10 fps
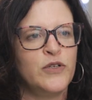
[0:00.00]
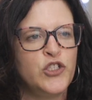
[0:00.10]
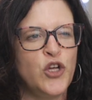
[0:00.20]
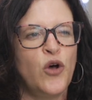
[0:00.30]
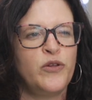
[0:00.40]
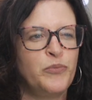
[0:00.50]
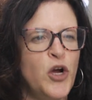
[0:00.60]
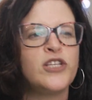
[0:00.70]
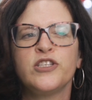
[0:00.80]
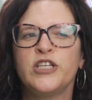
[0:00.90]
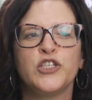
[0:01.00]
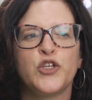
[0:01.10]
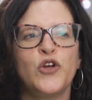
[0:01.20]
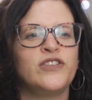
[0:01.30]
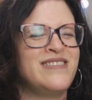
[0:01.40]
So the processing is
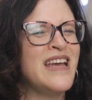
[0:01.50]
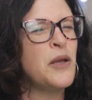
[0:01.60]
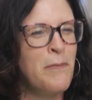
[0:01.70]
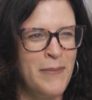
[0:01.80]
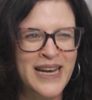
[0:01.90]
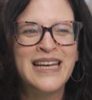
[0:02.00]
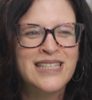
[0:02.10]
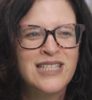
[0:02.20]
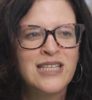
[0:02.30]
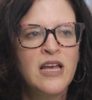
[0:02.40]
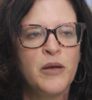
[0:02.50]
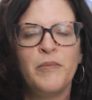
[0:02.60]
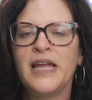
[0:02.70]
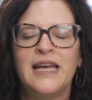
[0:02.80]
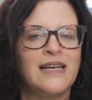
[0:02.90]
going to take minutes,
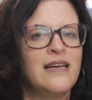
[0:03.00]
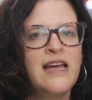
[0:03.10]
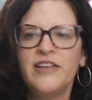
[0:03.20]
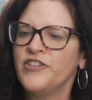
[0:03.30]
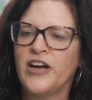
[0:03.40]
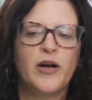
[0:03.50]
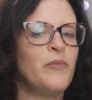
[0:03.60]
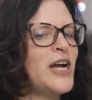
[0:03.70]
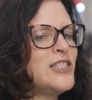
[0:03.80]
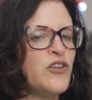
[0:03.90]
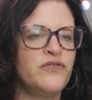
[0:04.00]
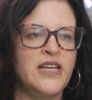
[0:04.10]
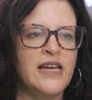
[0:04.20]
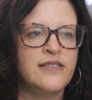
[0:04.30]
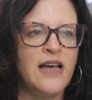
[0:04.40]
meaning terabytes of
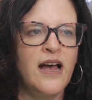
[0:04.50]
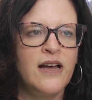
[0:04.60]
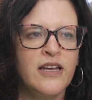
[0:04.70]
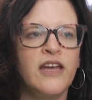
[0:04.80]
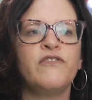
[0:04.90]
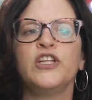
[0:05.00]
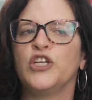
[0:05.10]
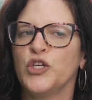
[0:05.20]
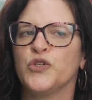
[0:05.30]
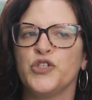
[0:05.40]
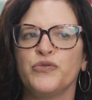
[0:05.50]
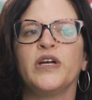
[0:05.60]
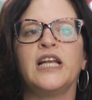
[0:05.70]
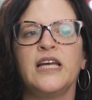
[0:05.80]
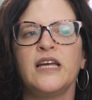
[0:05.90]
data, giving the user
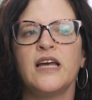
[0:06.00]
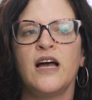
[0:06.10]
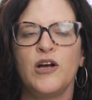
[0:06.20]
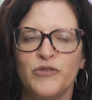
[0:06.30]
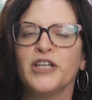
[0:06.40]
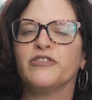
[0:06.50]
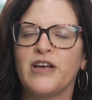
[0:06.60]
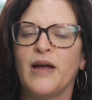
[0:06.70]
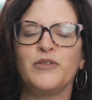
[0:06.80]
really real-time